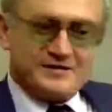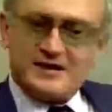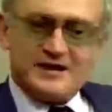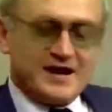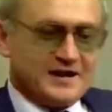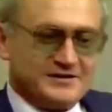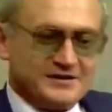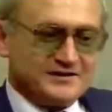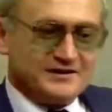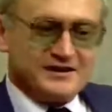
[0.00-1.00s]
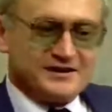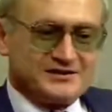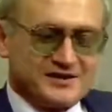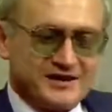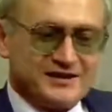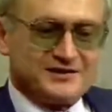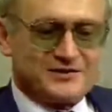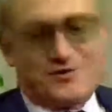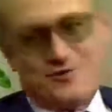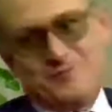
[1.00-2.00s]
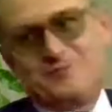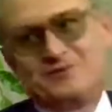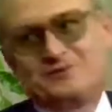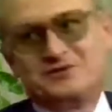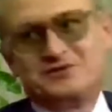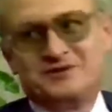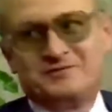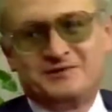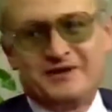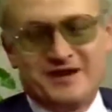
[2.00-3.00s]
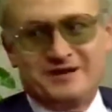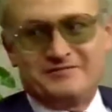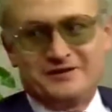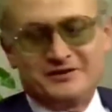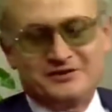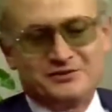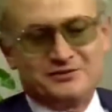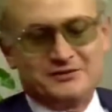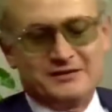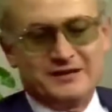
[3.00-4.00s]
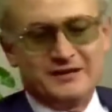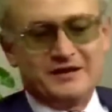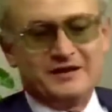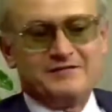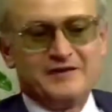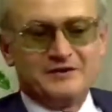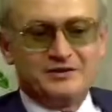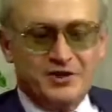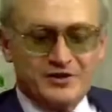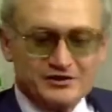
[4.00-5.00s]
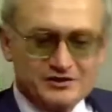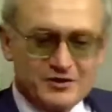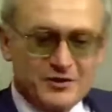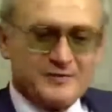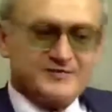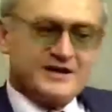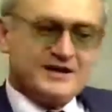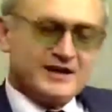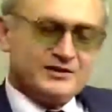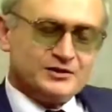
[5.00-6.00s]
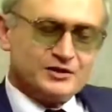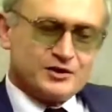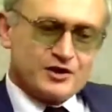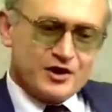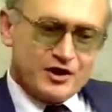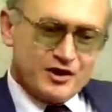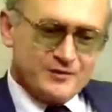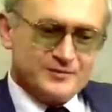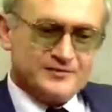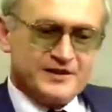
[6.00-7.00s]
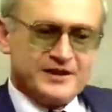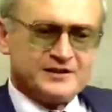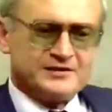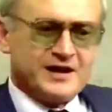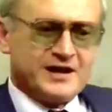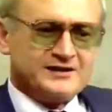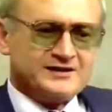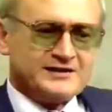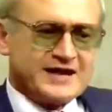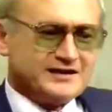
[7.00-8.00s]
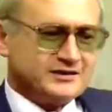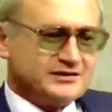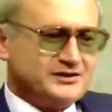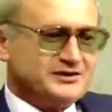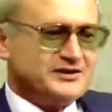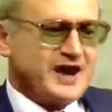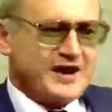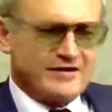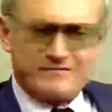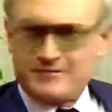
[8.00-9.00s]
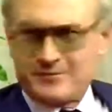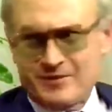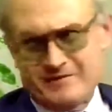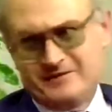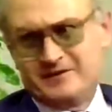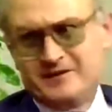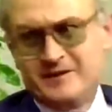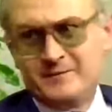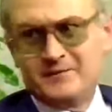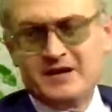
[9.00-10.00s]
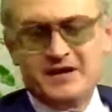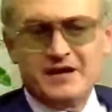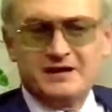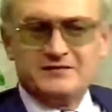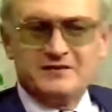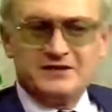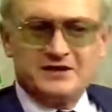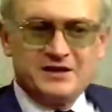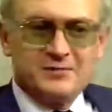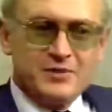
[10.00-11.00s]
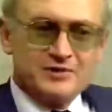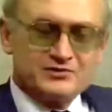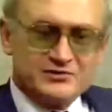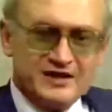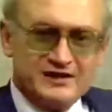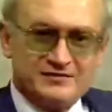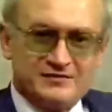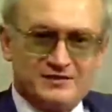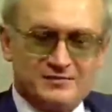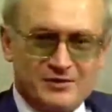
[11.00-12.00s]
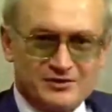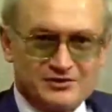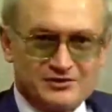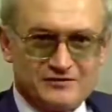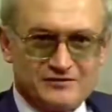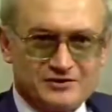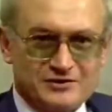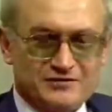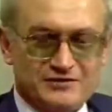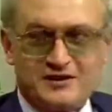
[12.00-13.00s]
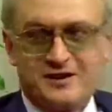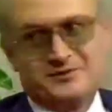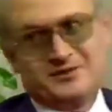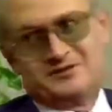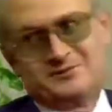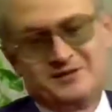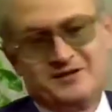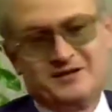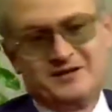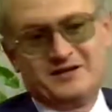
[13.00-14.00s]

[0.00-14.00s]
I think they are selling the rope on which they will hang very soon. If they don't stop, if they cannot curb their unsettled desire for profit, and if they keep on trading with the monster of the Soviet communism,